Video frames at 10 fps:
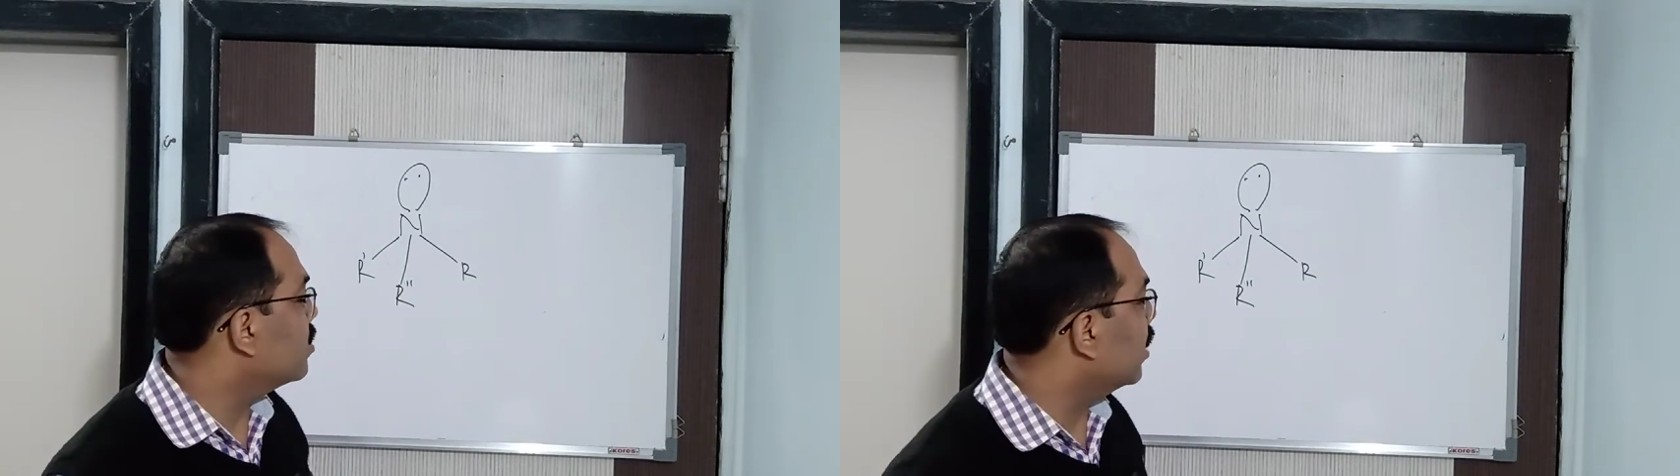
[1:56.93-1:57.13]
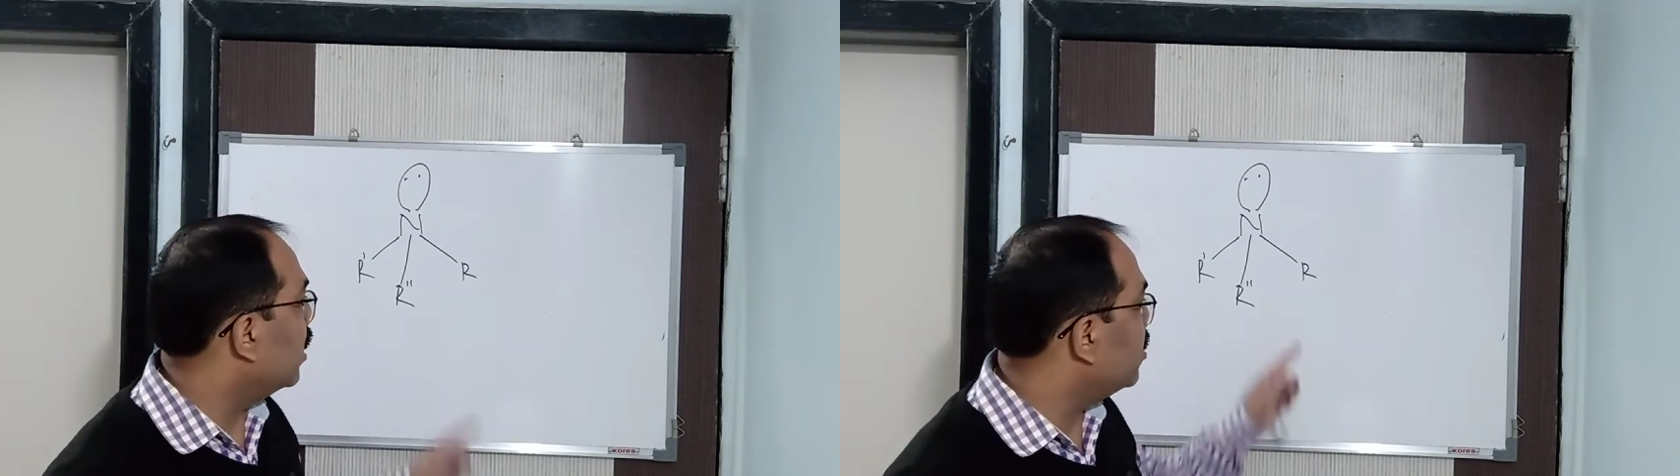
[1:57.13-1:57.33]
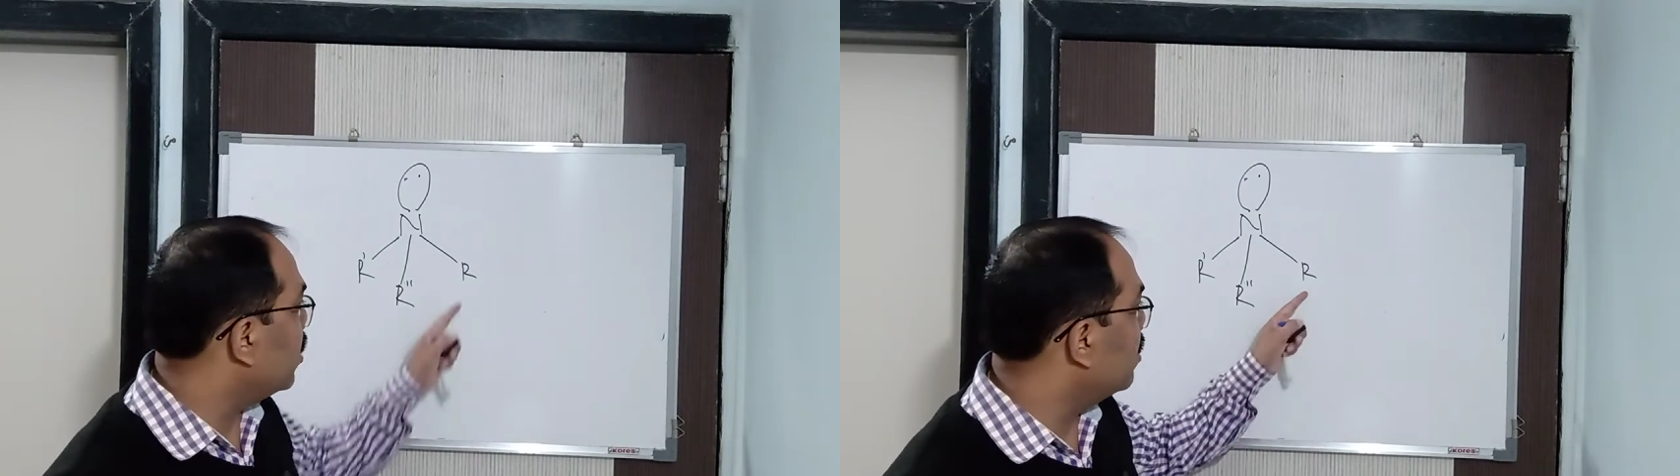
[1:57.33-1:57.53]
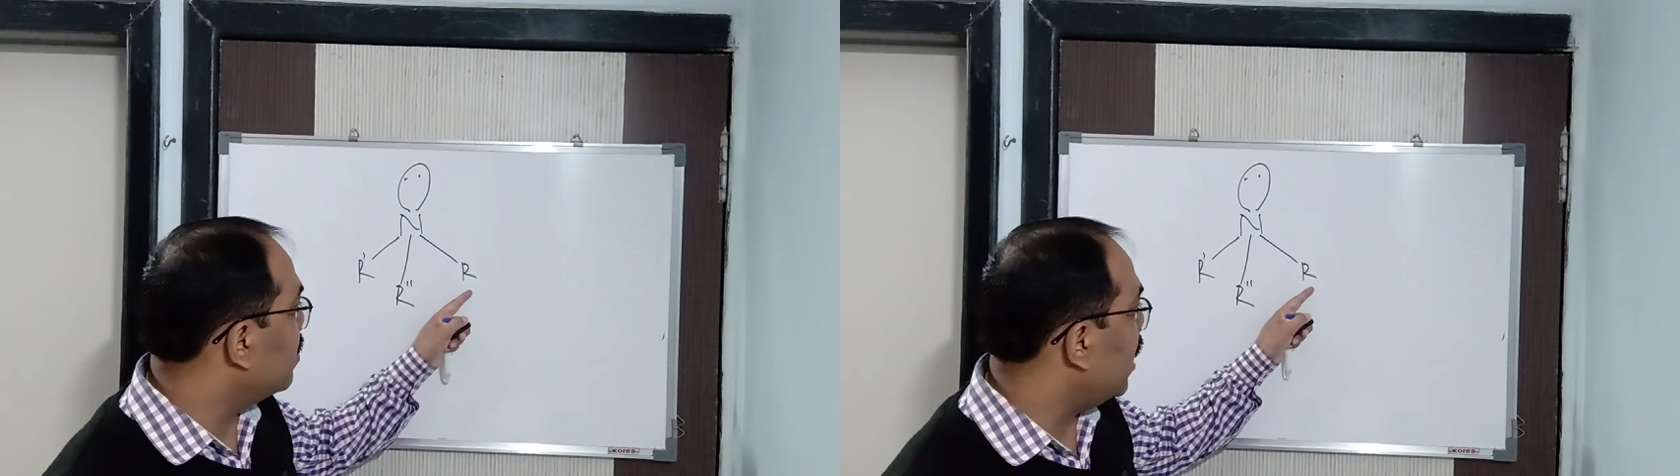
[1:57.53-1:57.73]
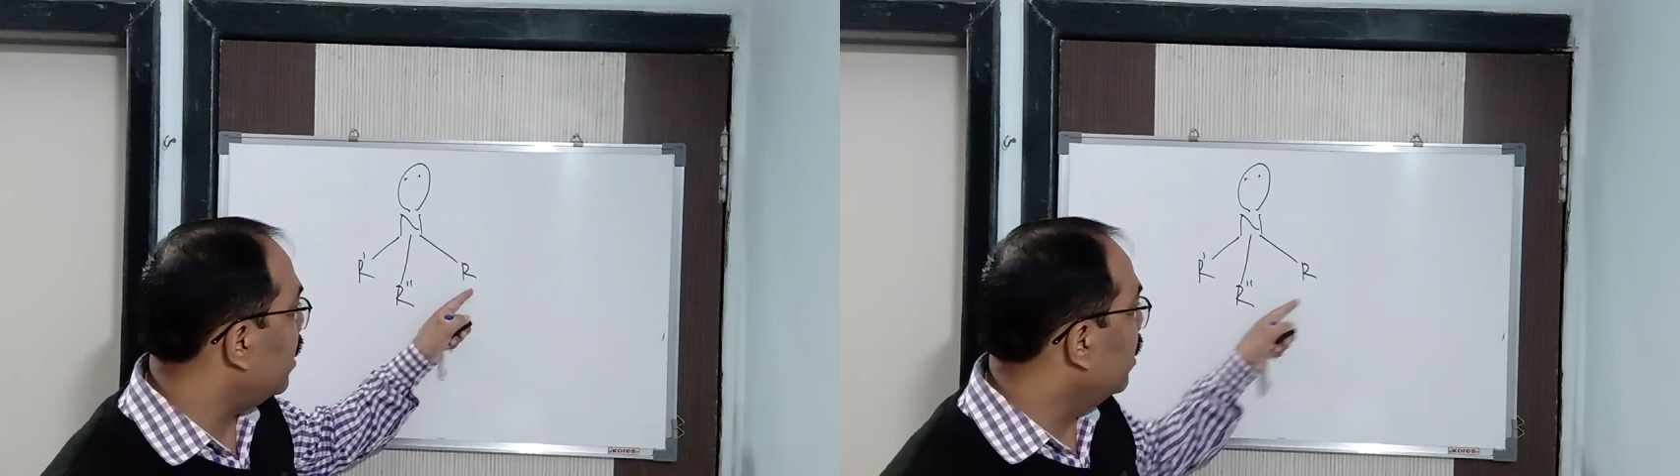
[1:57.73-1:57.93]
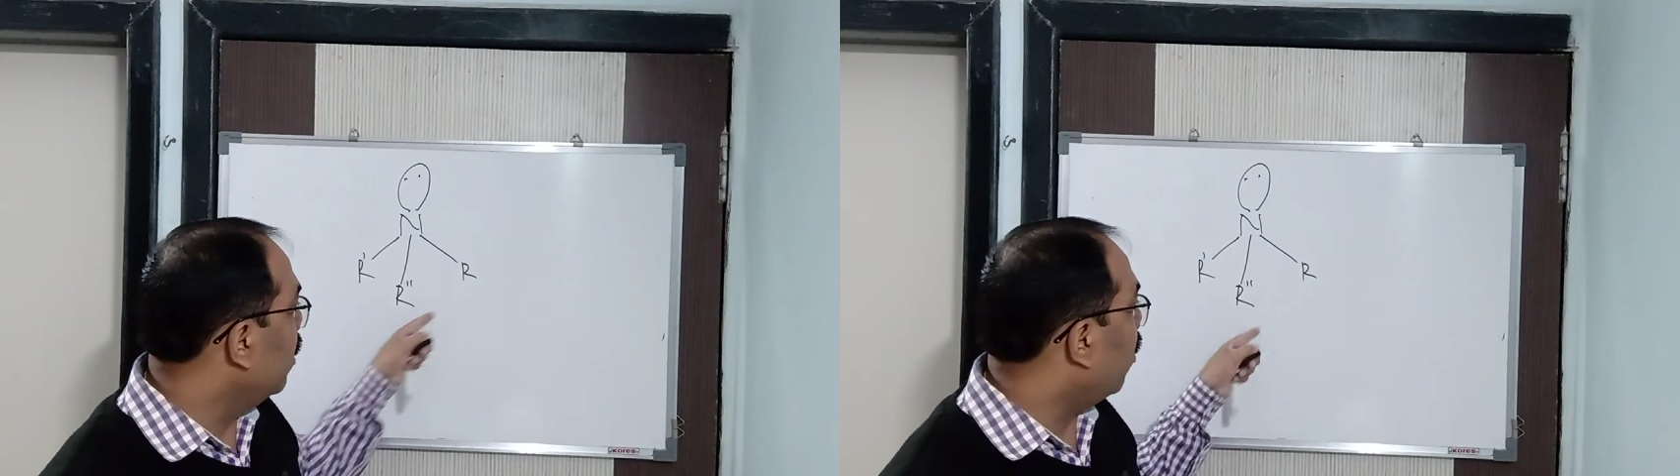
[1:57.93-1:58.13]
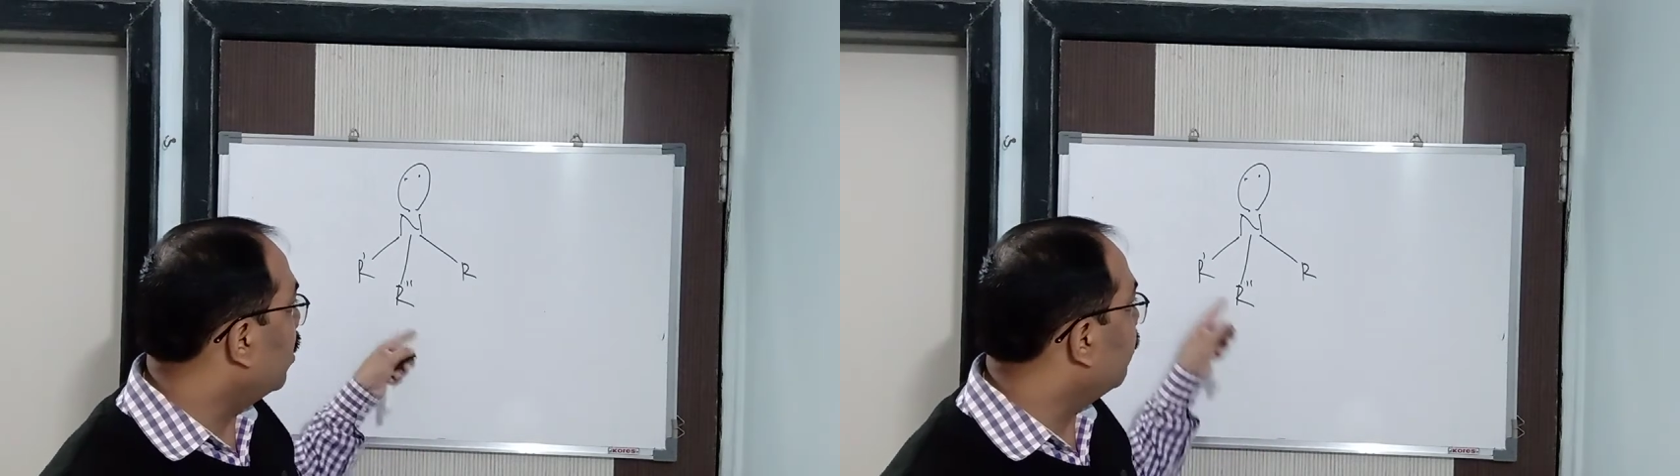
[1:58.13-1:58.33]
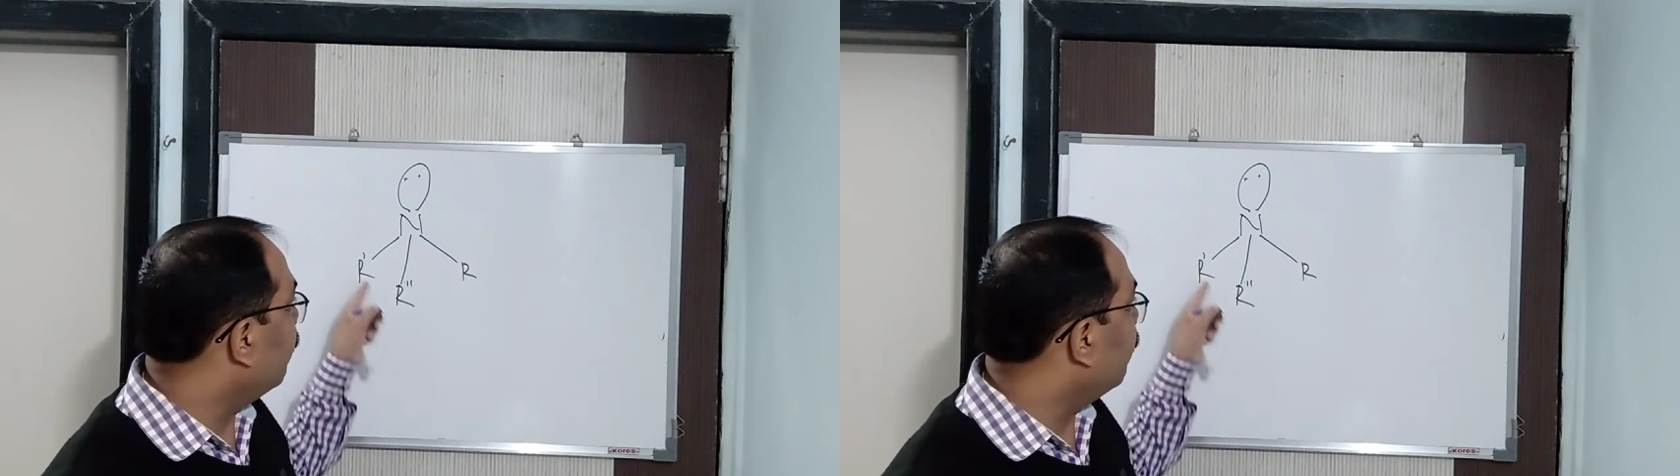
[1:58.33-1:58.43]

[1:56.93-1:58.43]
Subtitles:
The condition is that all the